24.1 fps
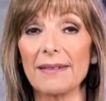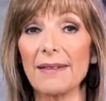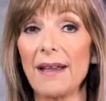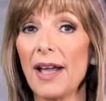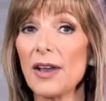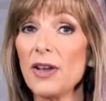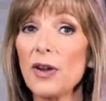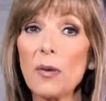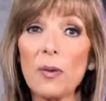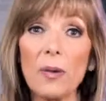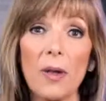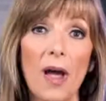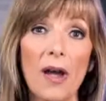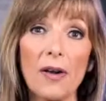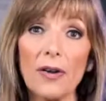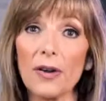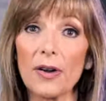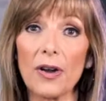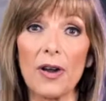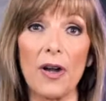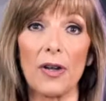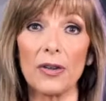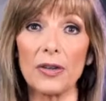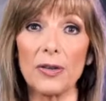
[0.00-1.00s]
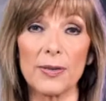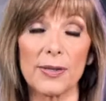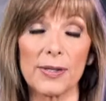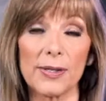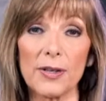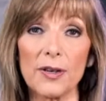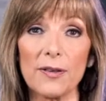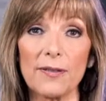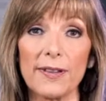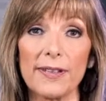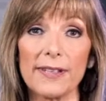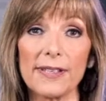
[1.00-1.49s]
I no longer call you
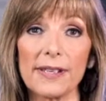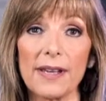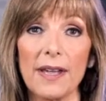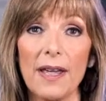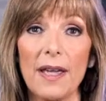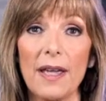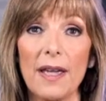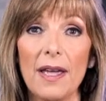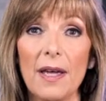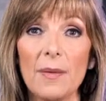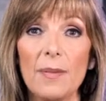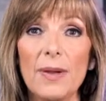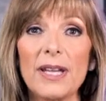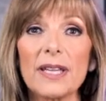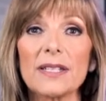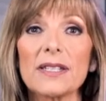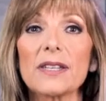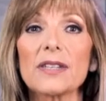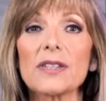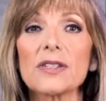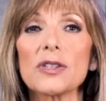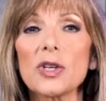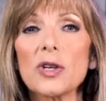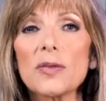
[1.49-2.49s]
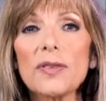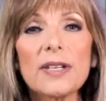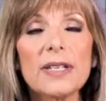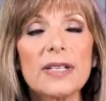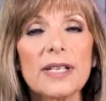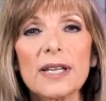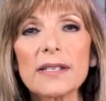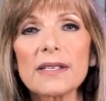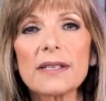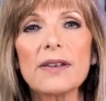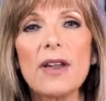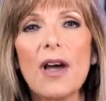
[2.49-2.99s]
servants, because a servant
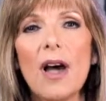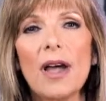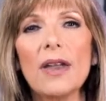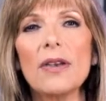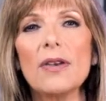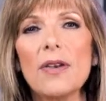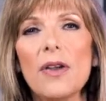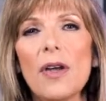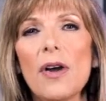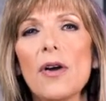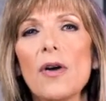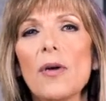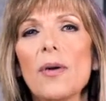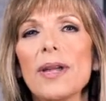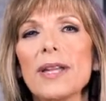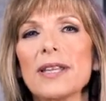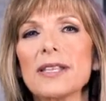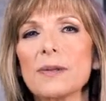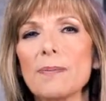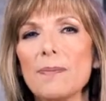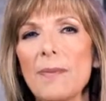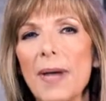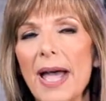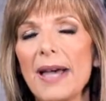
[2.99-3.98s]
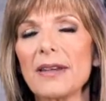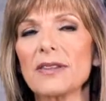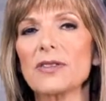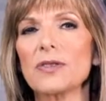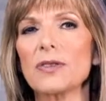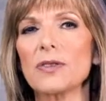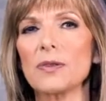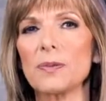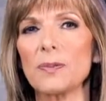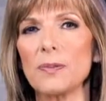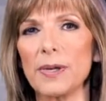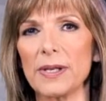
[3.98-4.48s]
does not know his
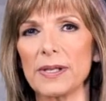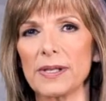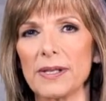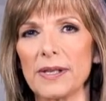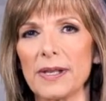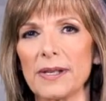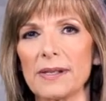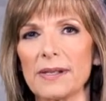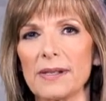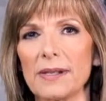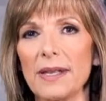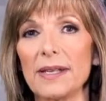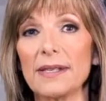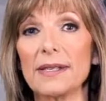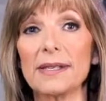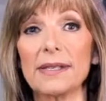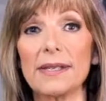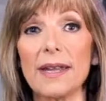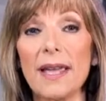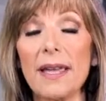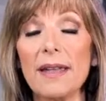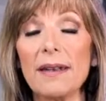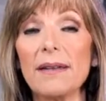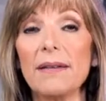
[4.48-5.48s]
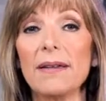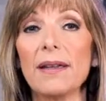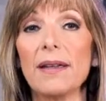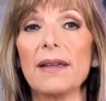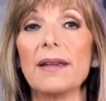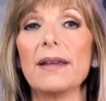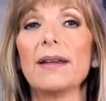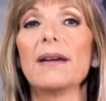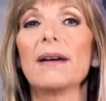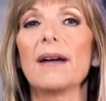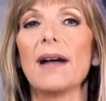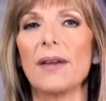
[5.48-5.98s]
master's business. Instead,
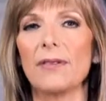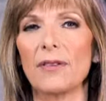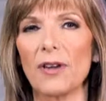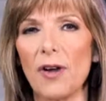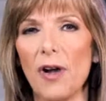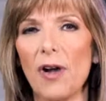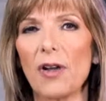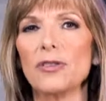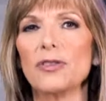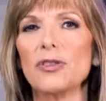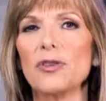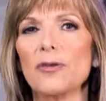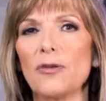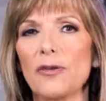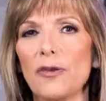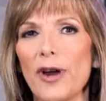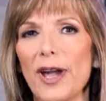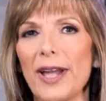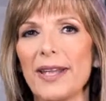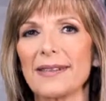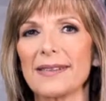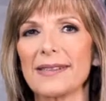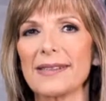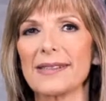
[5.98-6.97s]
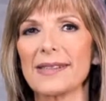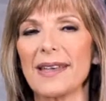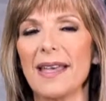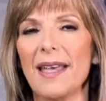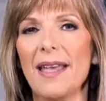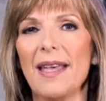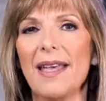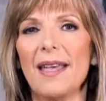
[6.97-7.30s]
I've called you friends.